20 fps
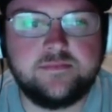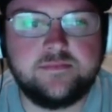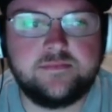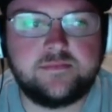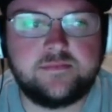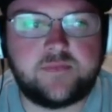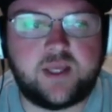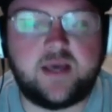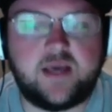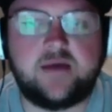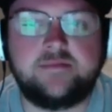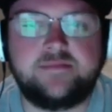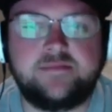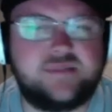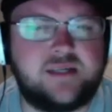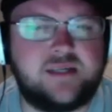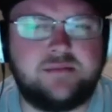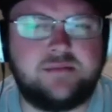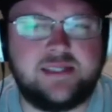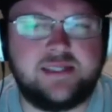Yeah,
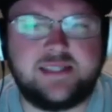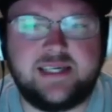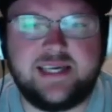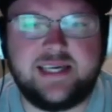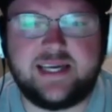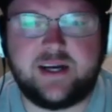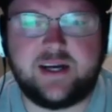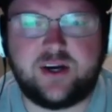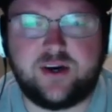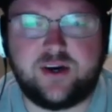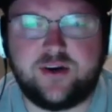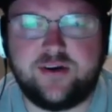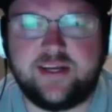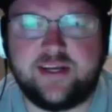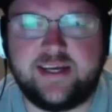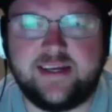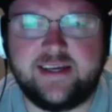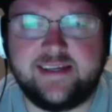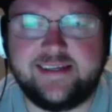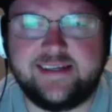something like that. He had a
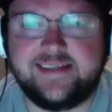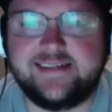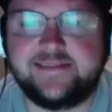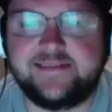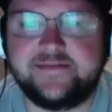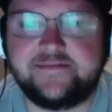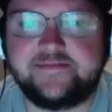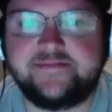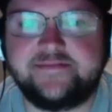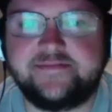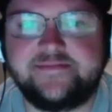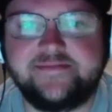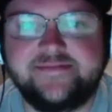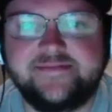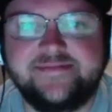hernia, didn't he?